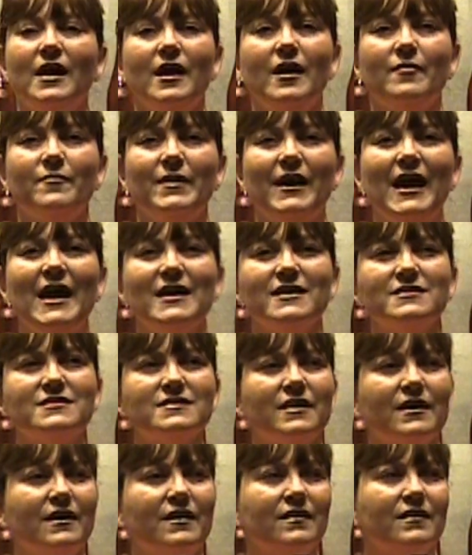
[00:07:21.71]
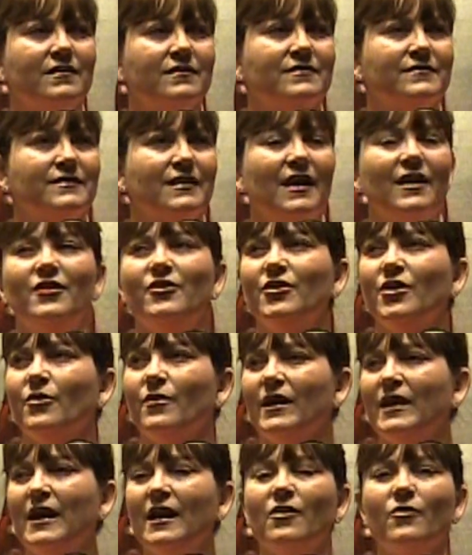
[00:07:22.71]
Has a, I don't know,
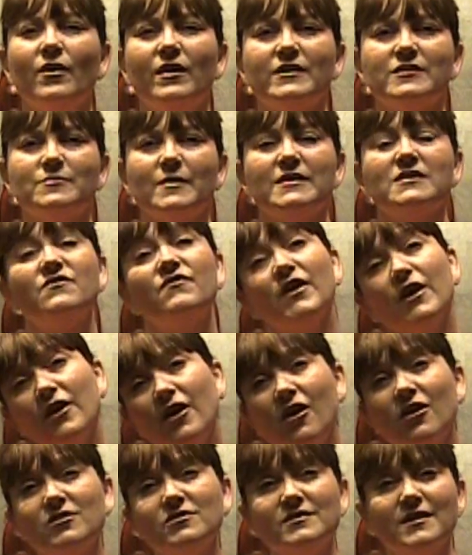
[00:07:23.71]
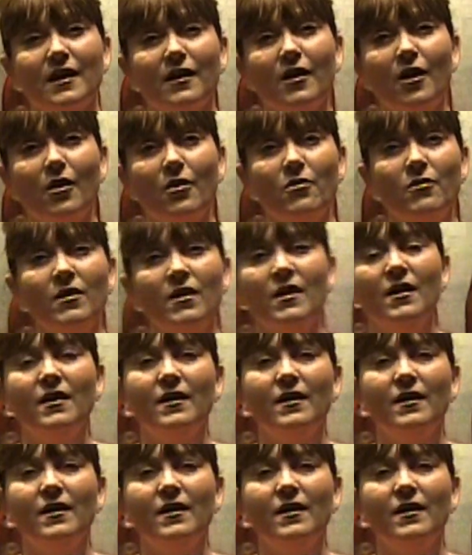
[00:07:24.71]
I can't quite explain. It's very Art Deco.